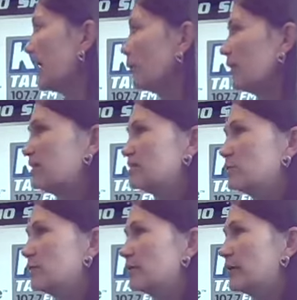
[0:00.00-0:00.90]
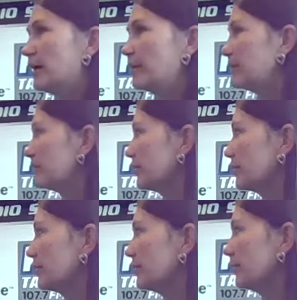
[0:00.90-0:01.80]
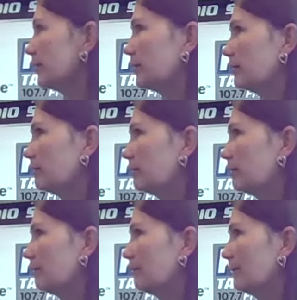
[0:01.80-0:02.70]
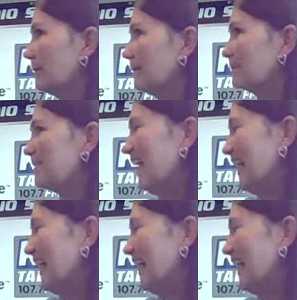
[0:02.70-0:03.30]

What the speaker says: high winds. We don't get high winds around here, do we?